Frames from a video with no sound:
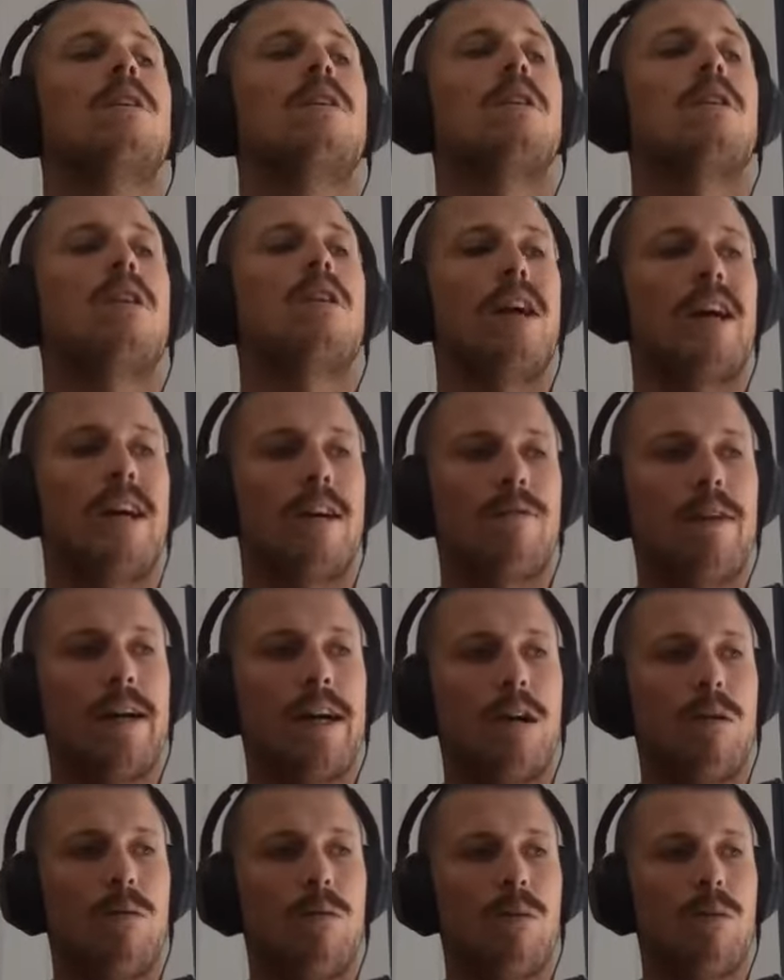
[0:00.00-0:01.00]
live
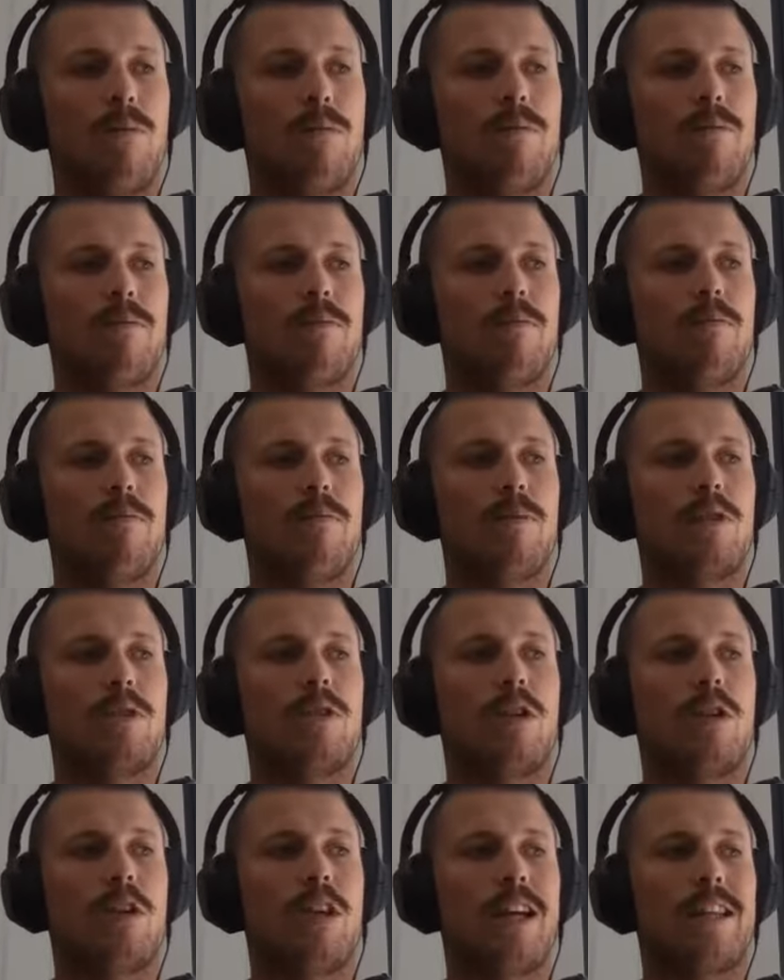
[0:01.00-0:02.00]
album.
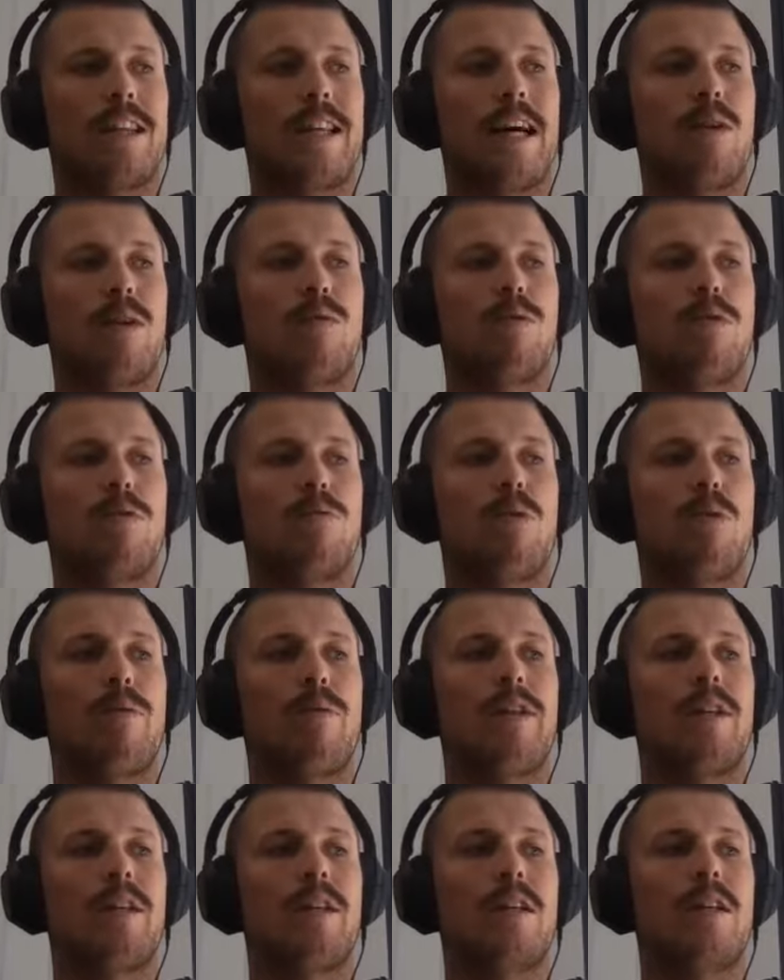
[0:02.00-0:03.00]
So like that was what
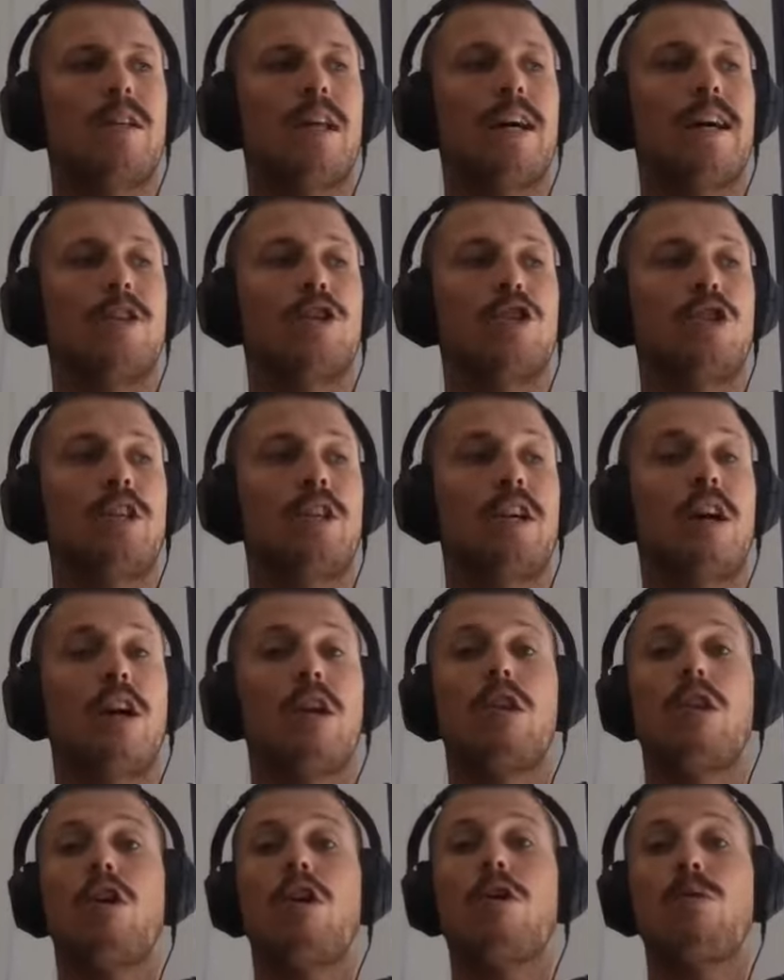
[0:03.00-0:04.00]
we did last year,
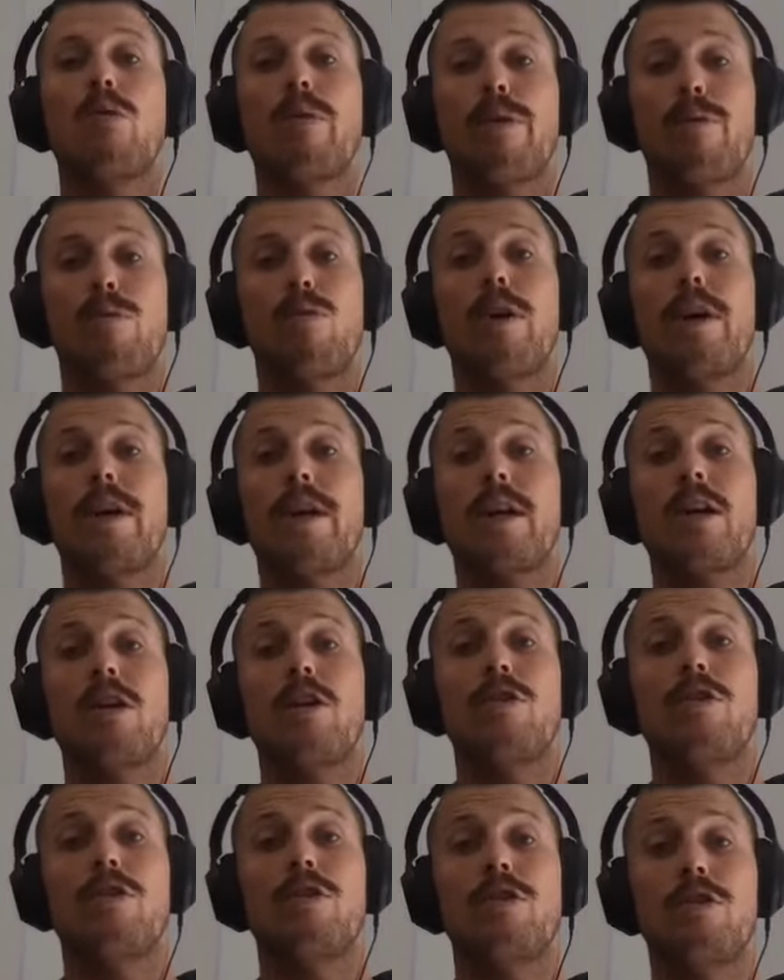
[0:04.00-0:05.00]
along with working
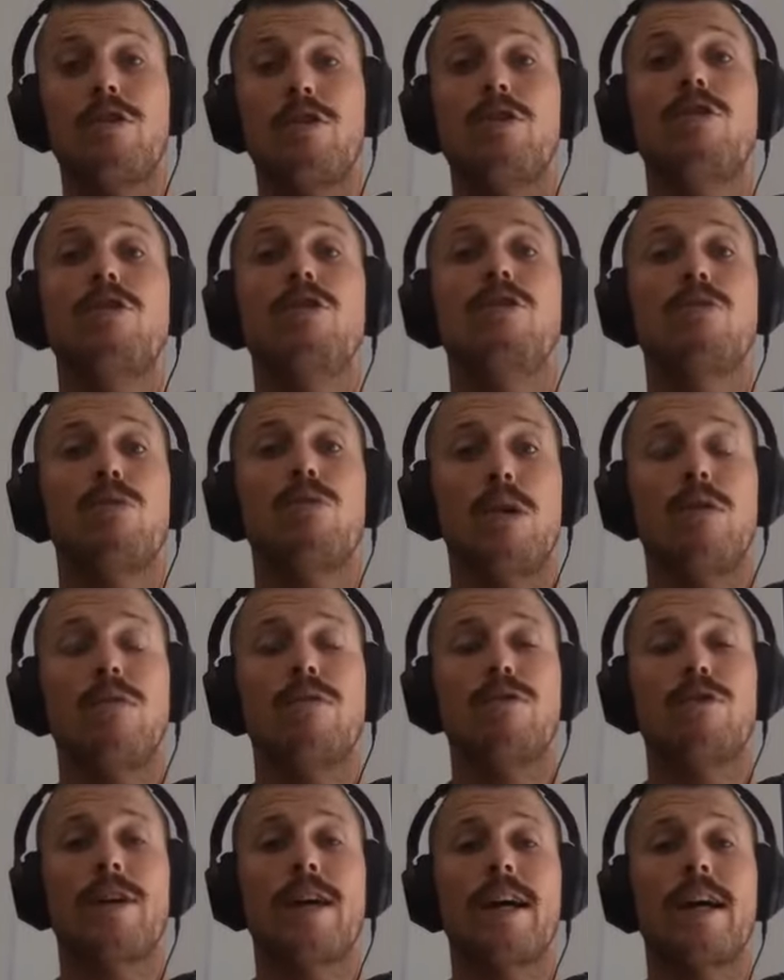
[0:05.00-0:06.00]
on the new
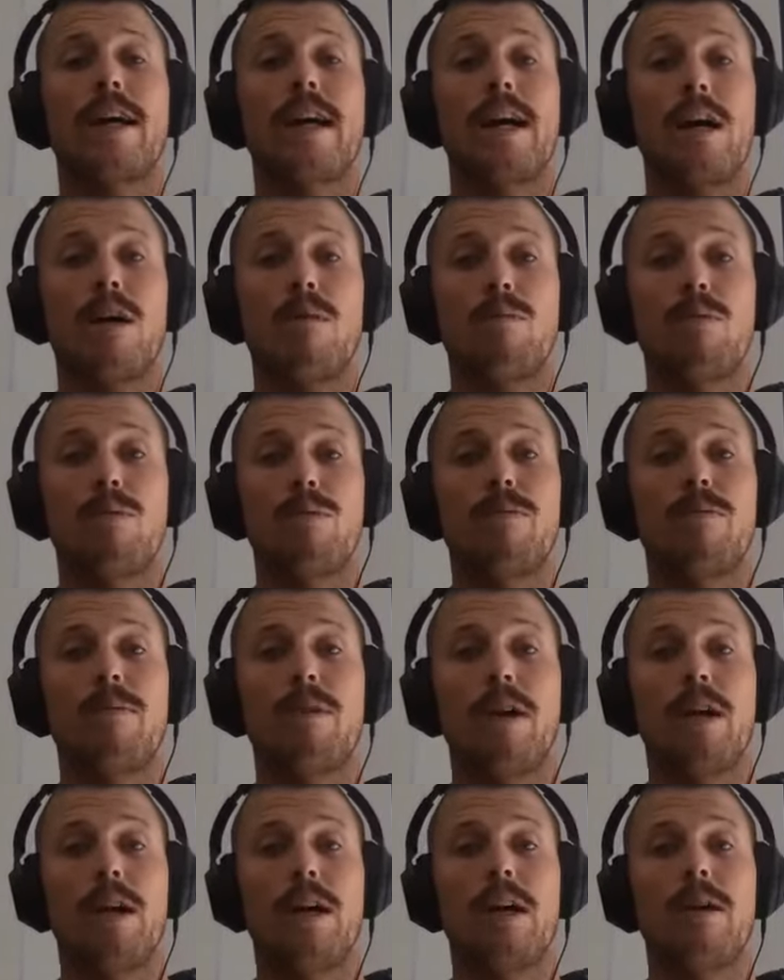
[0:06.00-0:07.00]
12-track album,
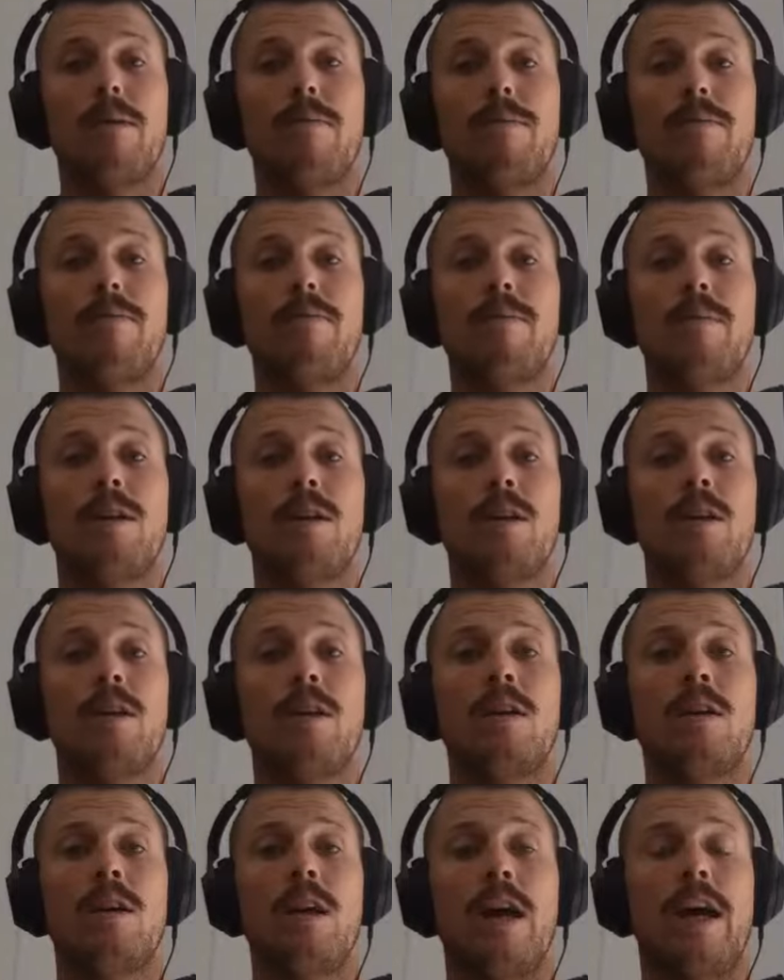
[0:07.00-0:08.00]

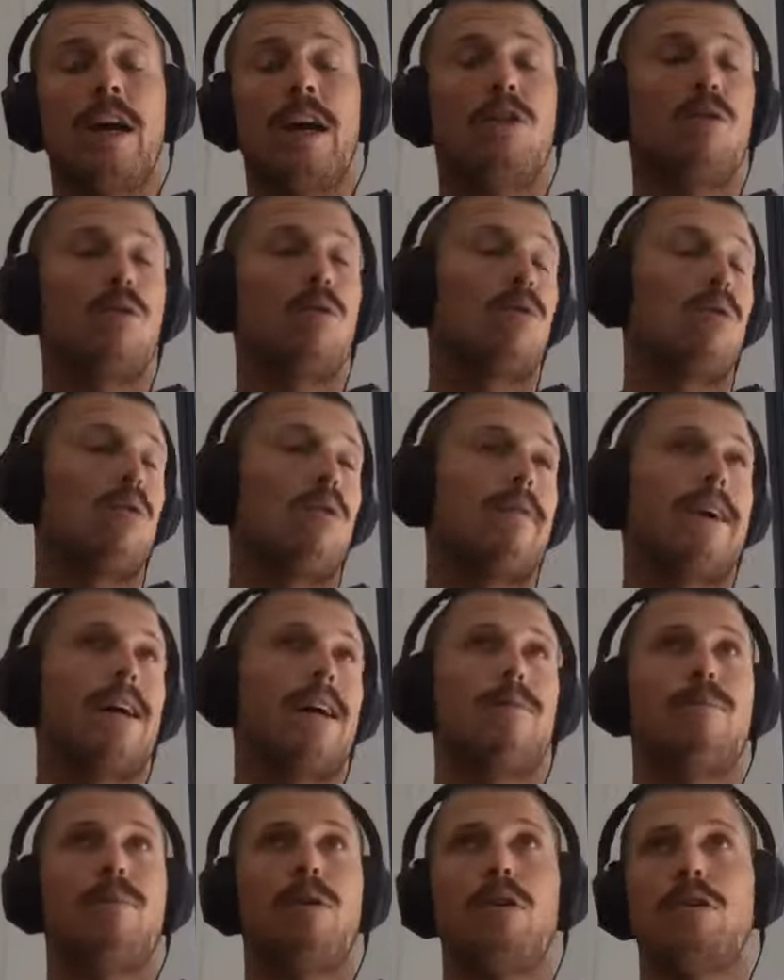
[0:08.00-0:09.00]
and all of
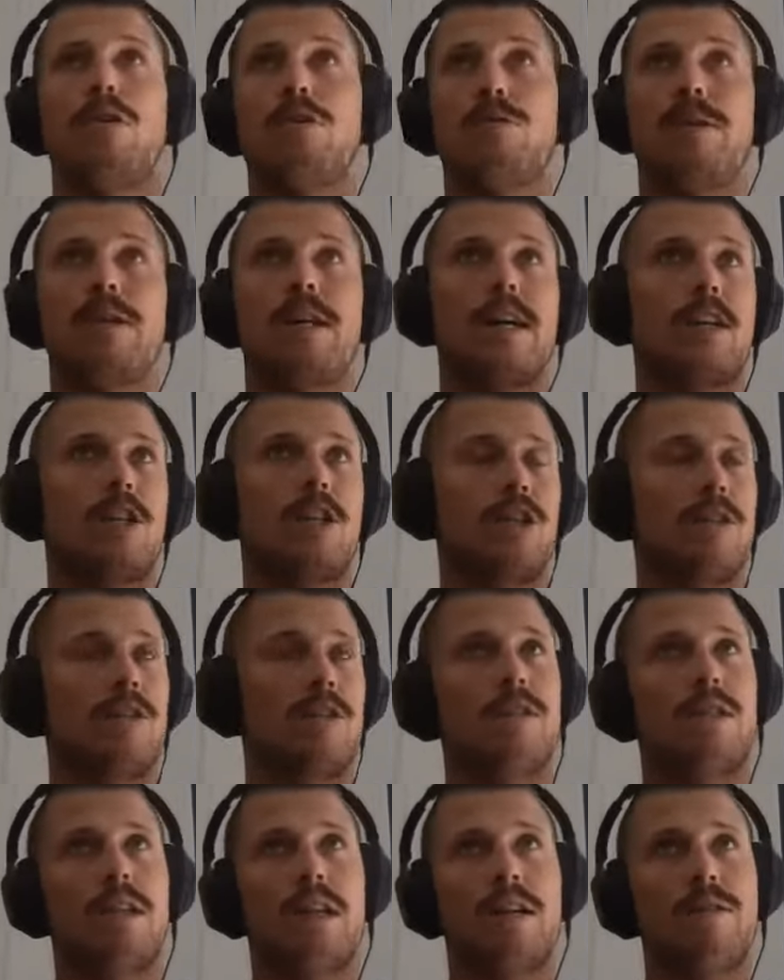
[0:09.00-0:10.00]
our post-production
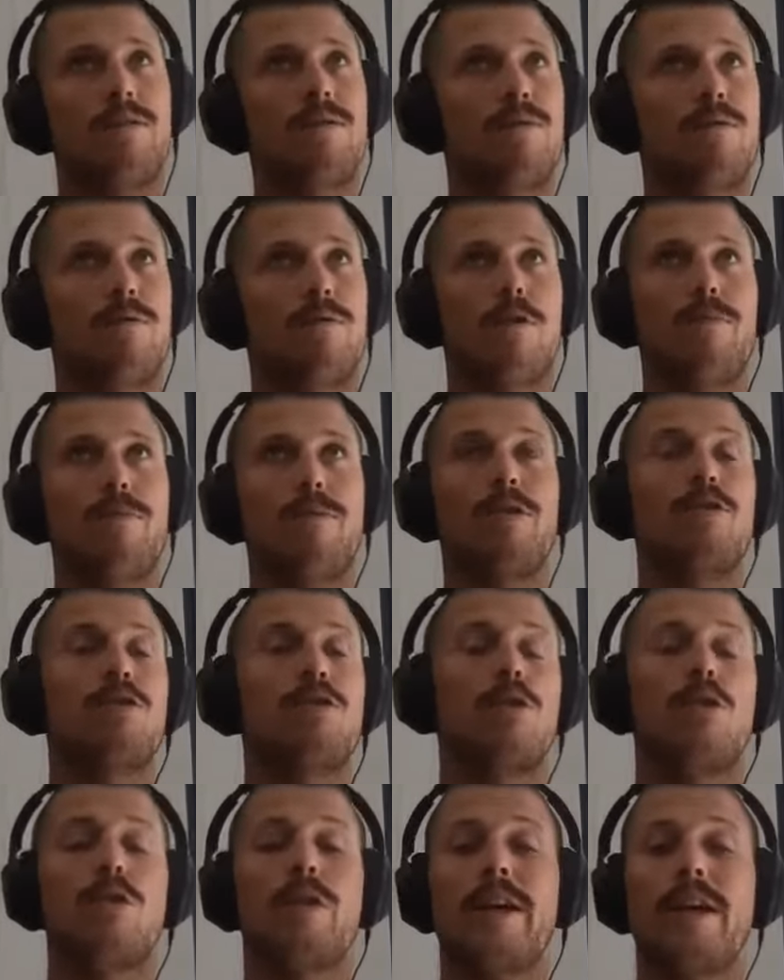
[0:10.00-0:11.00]
stuff from the
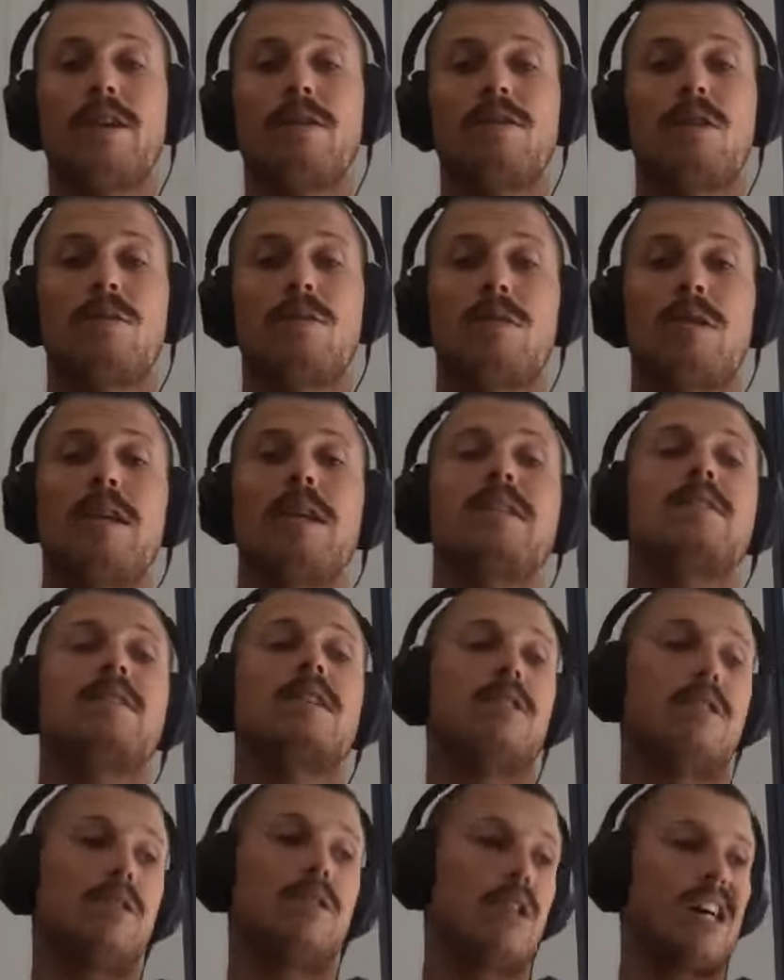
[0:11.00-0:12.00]
touring. So
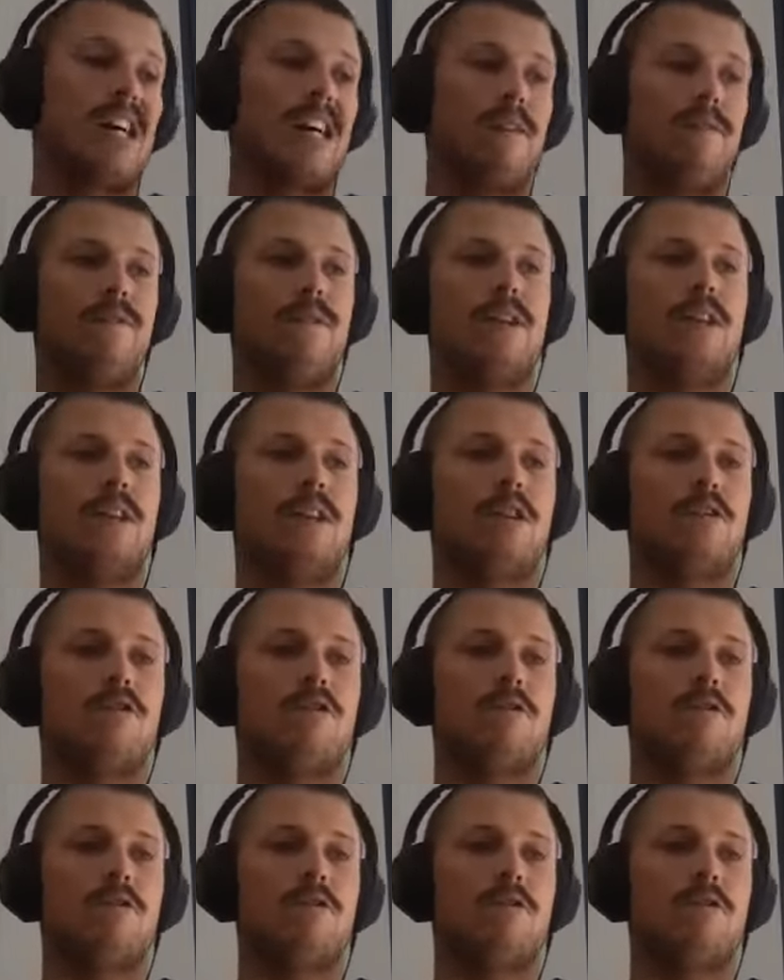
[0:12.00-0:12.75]
releasing the live videos